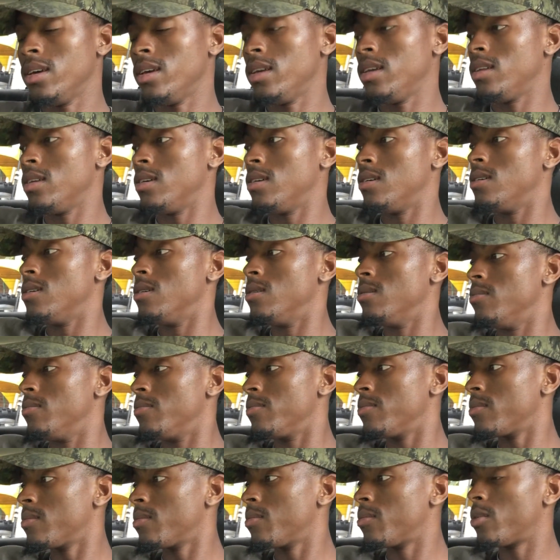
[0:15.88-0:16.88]
And um,
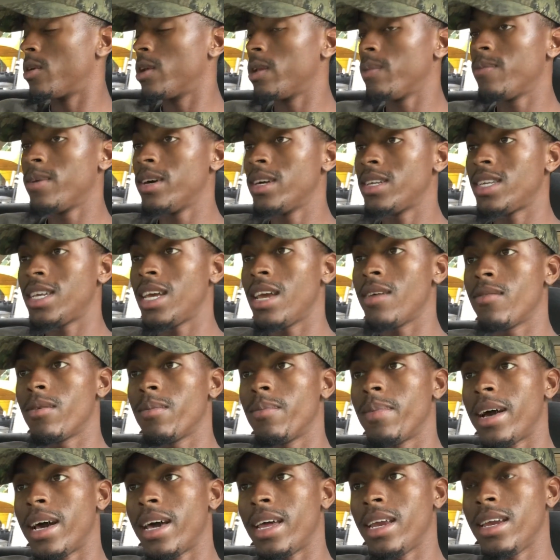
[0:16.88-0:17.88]
pretty much
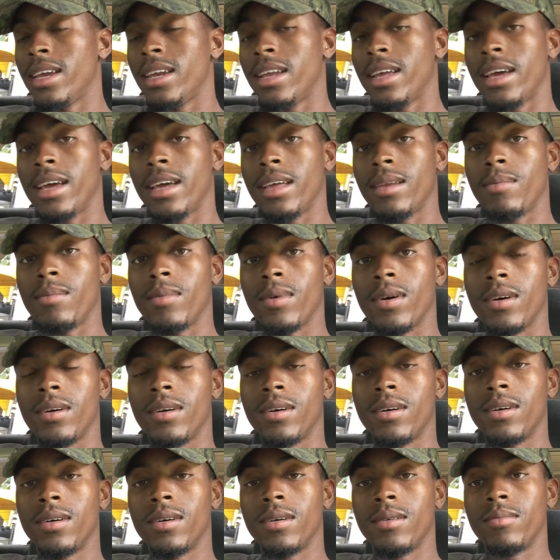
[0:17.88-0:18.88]
everybody that
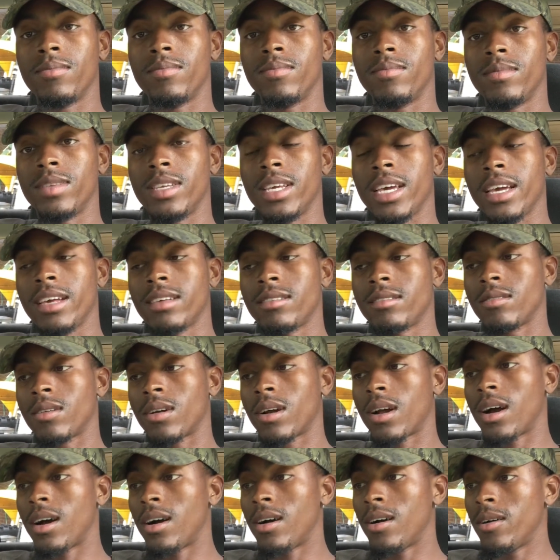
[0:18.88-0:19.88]
uh, texted or
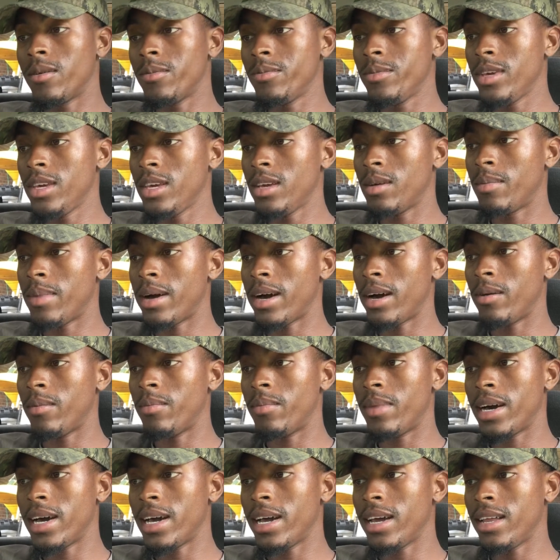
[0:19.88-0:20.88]
called me about
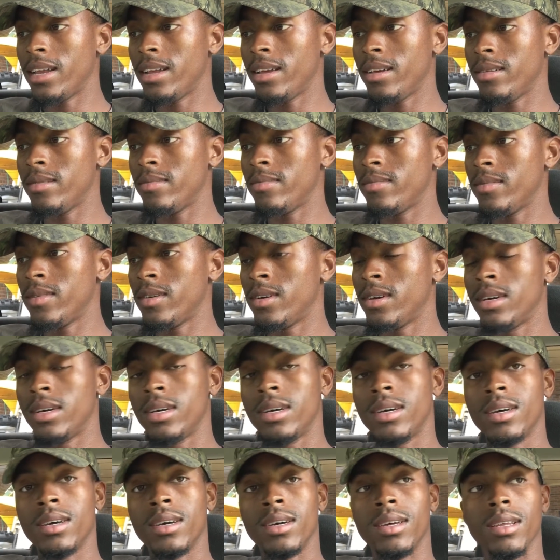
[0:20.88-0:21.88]
buying it,
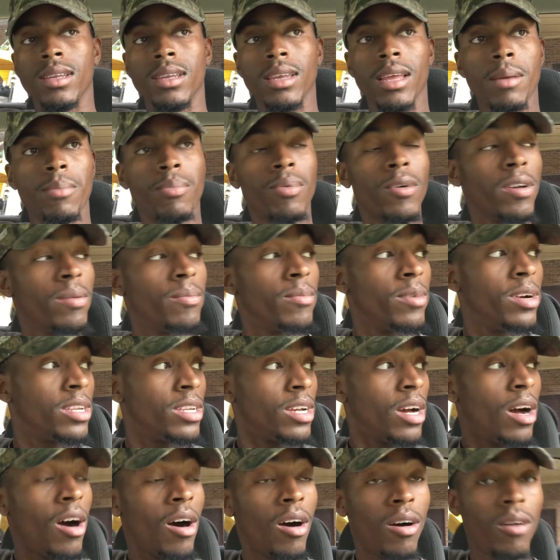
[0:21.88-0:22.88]
they pretty much
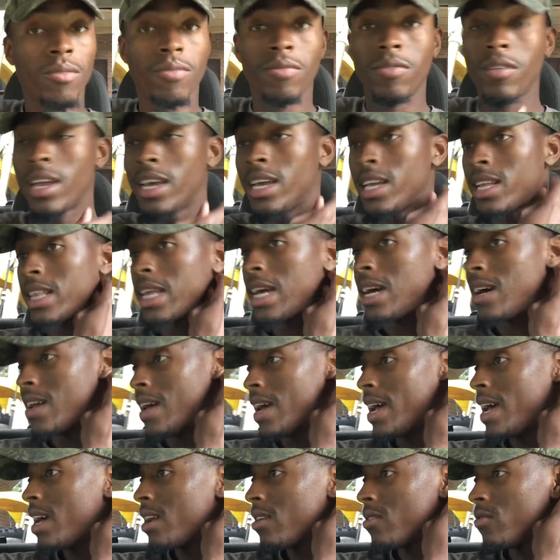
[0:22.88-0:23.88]
all flaked out. I
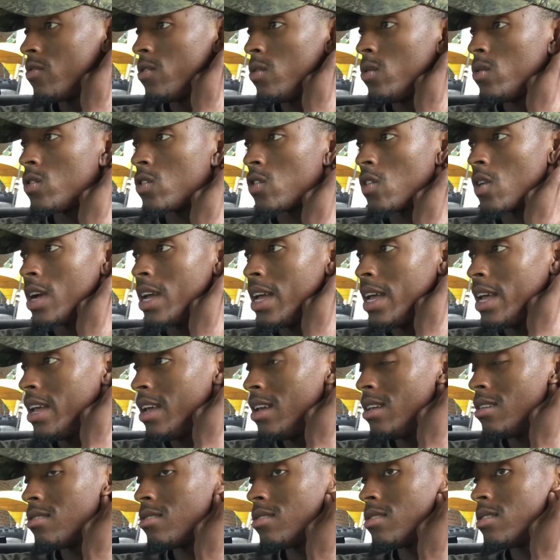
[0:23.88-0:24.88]
had a few
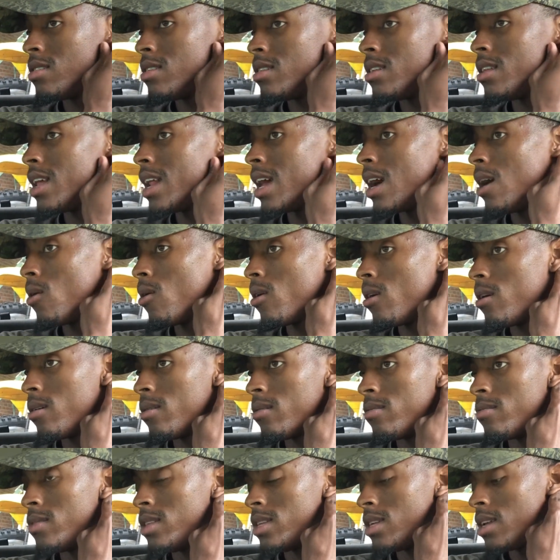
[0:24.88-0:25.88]
trades that I,
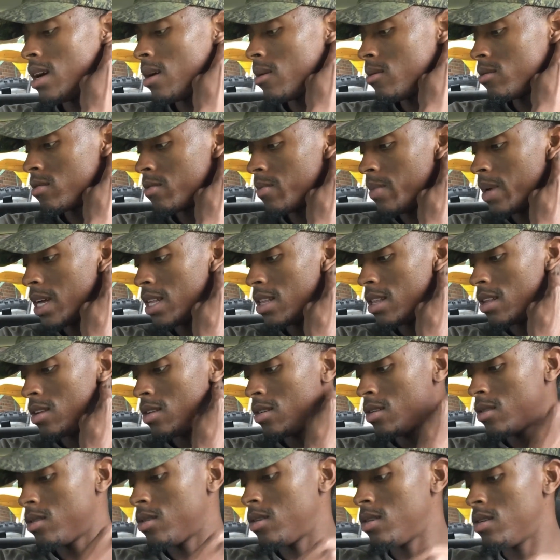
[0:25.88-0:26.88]
that I was about to
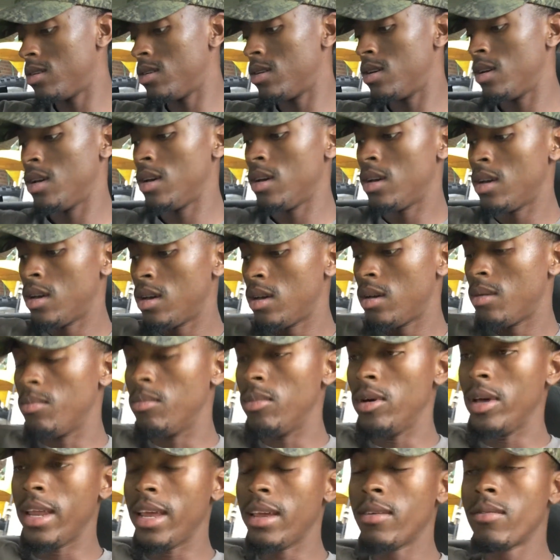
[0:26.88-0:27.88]
do
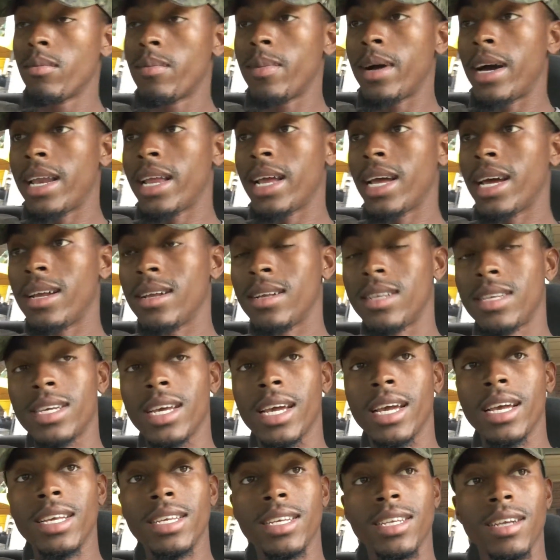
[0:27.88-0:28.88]
but everybody to
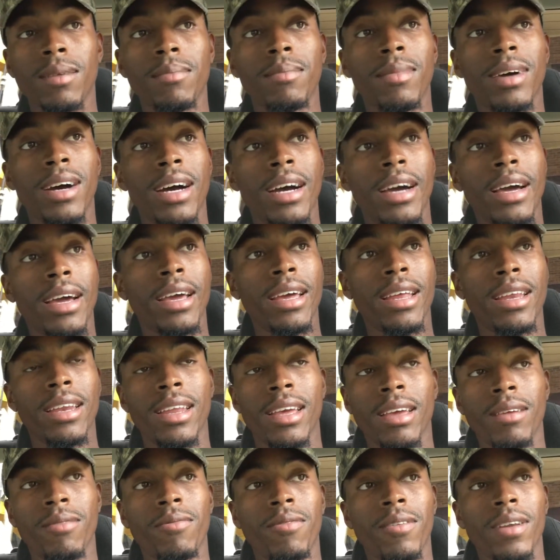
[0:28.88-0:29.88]
change their mind,
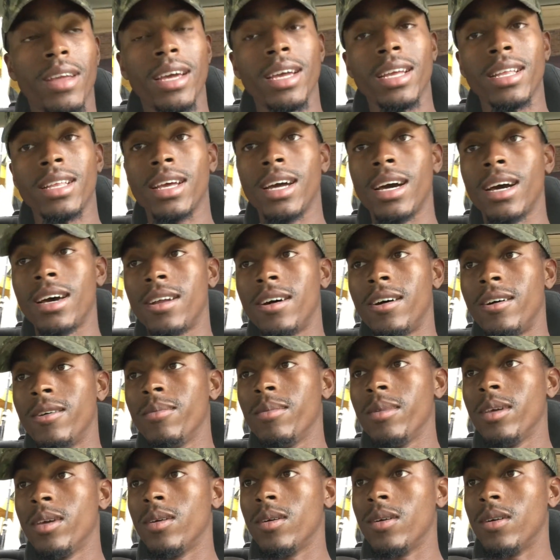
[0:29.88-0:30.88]
they flaked out on
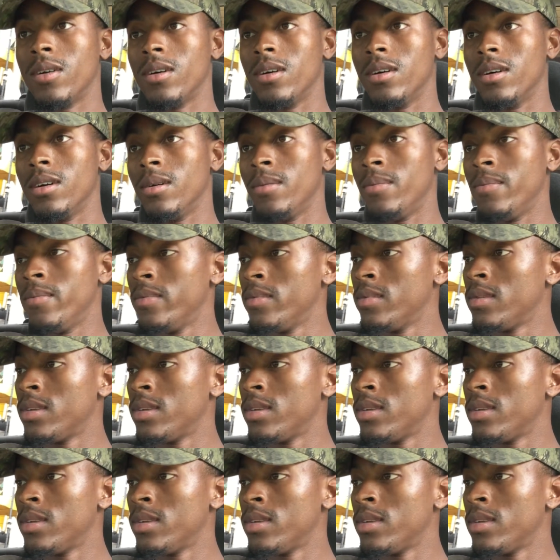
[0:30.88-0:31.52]
me, or